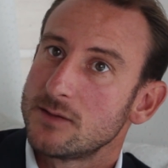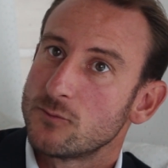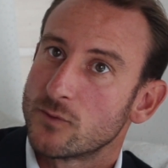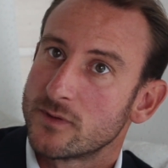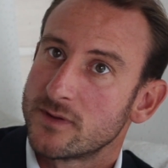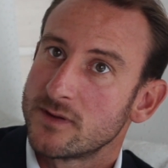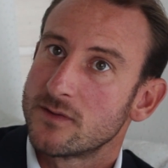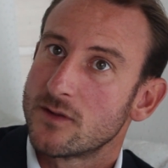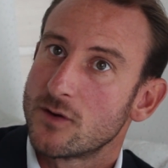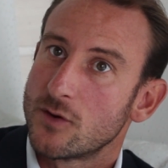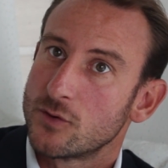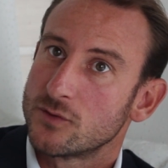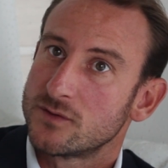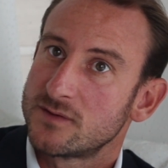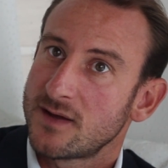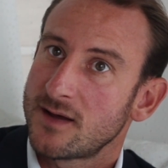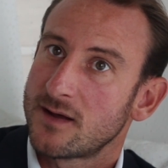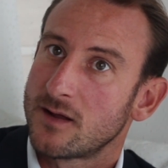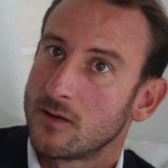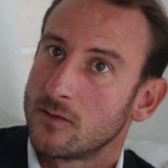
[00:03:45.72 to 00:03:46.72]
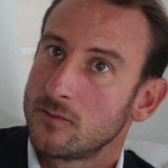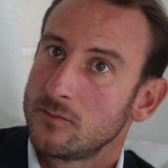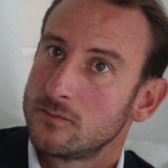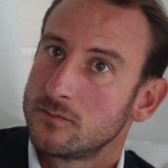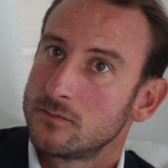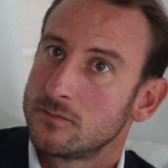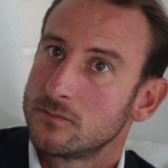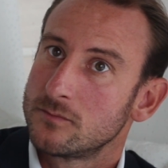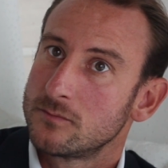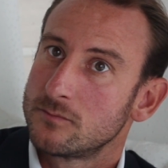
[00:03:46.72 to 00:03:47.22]
within the hotel
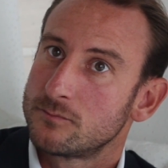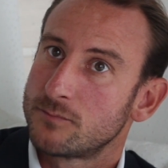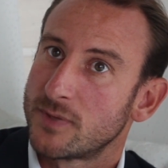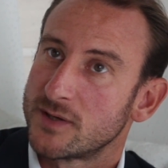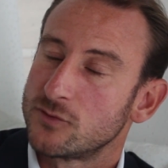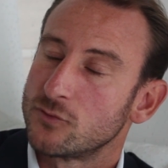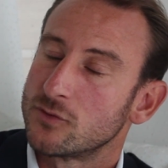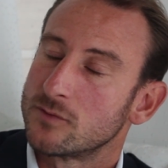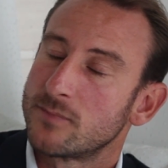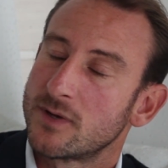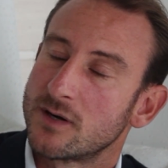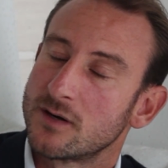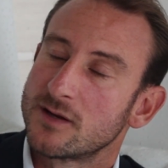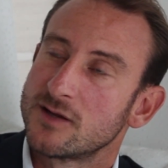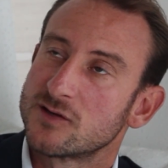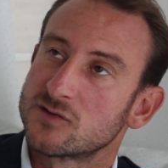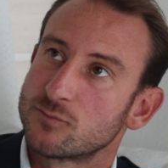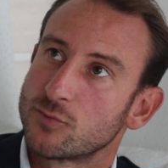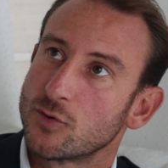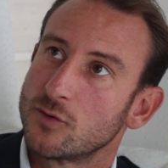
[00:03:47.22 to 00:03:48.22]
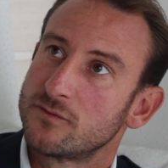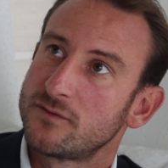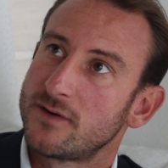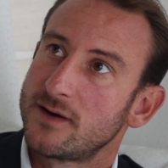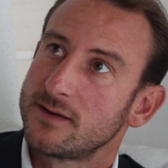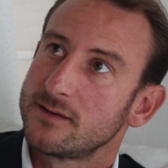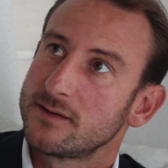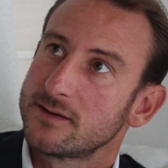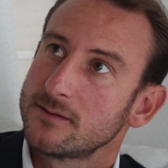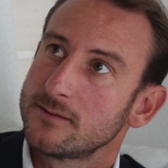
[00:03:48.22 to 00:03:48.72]
by doing better guest
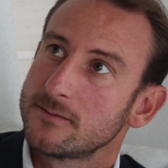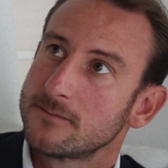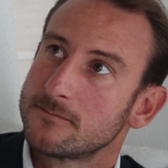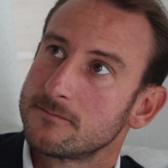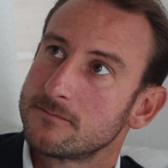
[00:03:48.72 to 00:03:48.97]
profiling,